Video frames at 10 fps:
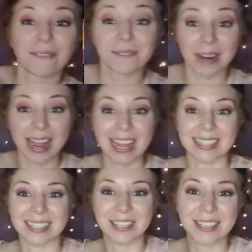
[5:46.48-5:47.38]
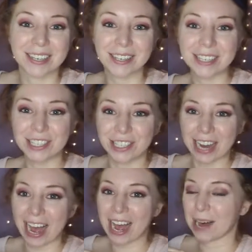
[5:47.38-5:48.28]
Right, good
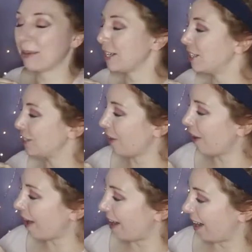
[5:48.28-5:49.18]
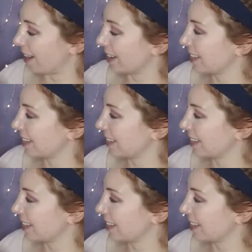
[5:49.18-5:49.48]
job, a dog.